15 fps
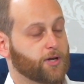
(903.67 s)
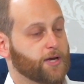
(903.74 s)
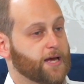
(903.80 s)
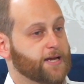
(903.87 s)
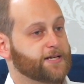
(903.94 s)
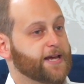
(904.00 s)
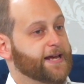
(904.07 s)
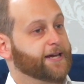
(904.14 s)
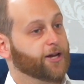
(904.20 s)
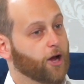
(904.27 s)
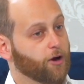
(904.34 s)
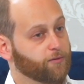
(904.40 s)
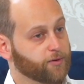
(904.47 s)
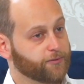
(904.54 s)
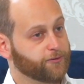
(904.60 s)
take it
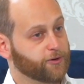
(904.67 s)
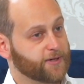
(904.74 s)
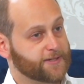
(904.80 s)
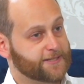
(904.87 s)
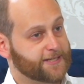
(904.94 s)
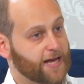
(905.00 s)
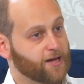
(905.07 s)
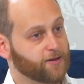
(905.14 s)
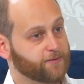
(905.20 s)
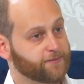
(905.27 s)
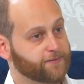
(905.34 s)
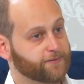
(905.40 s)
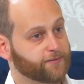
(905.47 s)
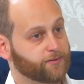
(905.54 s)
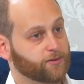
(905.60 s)
over for
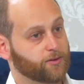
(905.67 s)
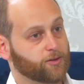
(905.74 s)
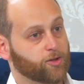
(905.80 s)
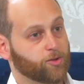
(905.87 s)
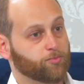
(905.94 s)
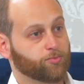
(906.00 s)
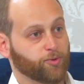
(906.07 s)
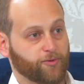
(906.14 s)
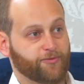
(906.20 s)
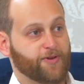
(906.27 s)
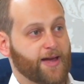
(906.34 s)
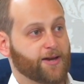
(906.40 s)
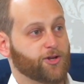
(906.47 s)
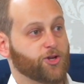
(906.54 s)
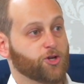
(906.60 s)
itself,
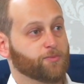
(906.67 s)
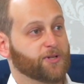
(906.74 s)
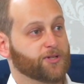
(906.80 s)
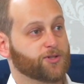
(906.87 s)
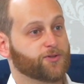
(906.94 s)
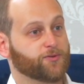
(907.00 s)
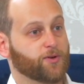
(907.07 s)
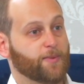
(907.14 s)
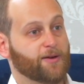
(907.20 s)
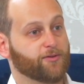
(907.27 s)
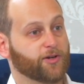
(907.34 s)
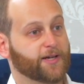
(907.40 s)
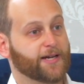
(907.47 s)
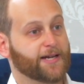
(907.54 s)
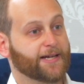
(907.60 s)
prevent humans from ever
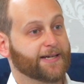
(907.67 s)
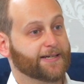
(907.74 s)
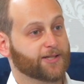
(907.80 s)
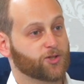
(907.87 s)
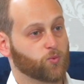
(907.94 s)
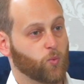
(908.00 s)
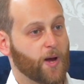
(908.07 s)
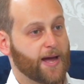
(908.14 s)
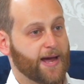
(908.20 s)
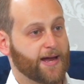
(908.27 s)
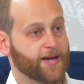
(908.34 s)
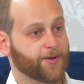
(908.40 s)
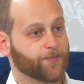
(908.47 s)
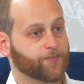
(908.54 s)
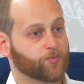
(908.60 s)
getting in its
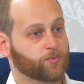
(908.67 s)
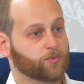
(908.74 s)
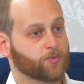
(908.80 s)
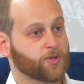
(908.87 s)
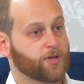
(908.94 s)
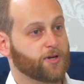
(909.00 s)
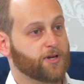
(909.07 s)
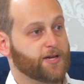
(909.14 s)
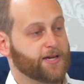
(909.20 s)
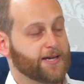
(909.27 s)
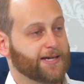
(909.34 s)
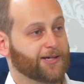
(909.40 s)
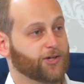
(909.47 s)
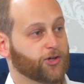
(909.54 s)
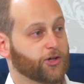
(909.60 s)
way,
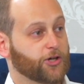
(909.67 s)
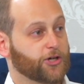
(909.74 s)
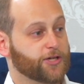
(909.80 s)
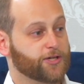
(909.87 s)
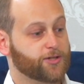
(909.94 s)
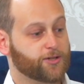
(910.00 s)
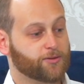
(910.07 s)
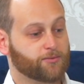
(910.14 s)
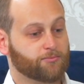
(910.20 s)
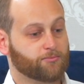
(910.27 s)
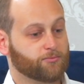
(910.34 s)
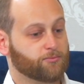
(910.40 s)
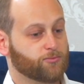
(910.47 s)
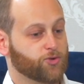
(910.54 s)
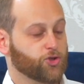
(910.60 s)
it could
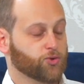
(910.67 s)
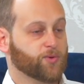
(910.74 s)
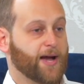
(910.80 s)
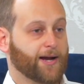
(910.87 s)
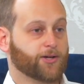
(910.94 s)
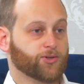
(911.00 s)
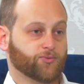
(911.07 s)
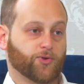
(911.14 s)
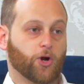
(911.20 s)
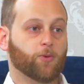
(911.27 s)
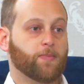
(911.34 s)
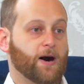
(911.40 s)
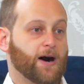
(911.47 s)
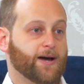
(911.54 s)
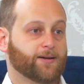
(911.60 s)
direct a
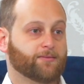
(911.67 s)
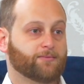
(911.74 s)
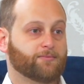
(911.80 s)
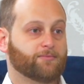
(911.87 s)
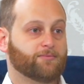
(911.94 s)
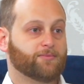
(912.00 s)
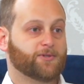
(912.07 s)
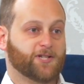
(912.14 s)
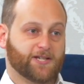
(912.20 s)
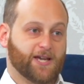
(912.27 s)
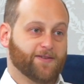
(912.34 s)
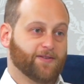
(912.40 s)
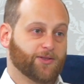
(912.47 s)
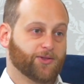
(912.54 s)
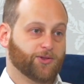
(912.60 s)
robot to
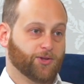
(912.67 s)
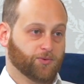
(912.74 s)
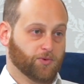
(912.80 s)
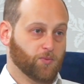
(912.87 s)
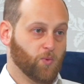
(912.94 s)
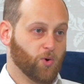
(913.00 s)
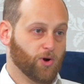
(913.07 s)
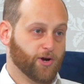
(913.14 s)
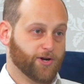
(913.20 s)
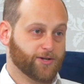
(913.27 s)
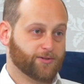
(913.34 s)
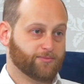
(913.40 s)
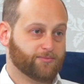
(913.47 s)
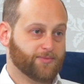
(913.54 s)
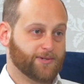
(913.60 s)
give it the reward
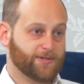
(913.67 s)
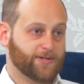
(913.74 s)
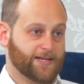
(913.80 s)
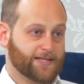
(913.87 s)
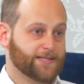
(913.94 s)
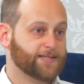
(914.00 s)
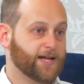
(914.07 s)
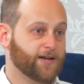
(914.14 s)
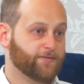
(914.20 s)
instead of